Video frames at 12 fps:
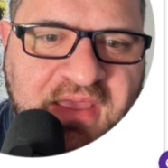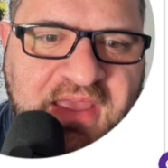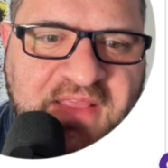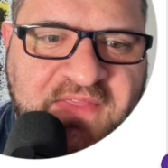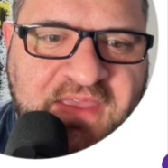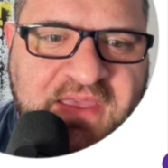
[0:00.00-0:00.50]

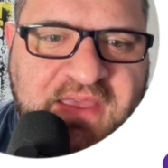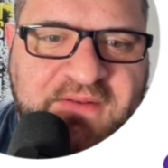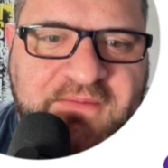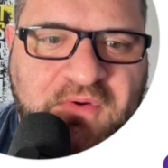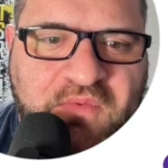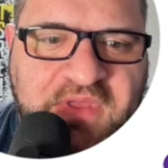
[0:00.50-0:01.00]
And then
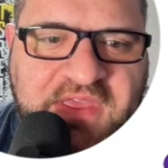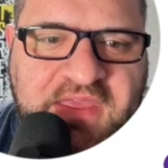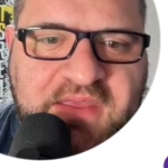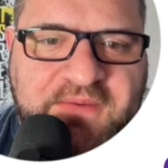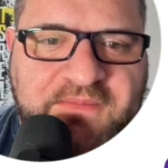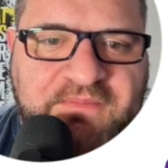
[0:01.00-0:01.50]

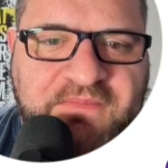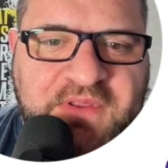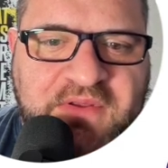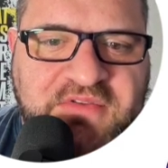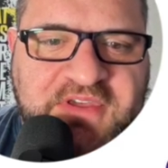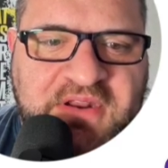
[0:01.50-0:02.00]
we
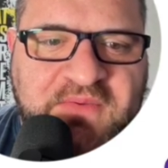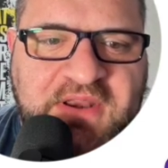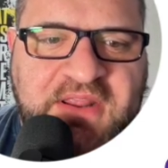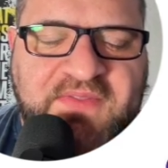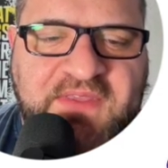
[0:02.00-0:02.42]
generated